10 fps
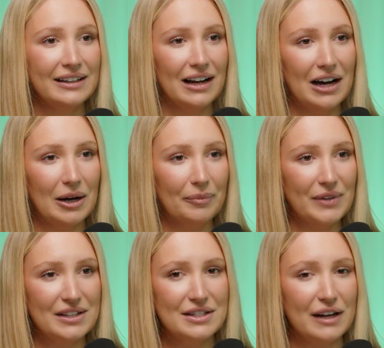
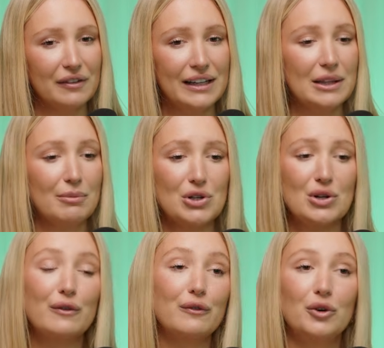It's definitely the most
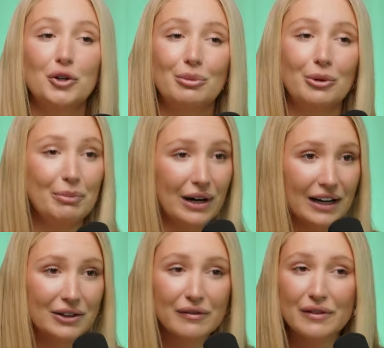affordable
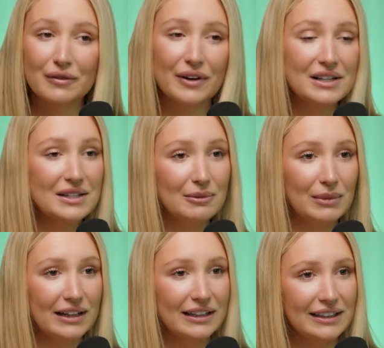part of the Frankston
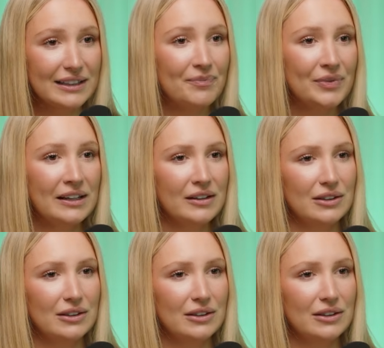market.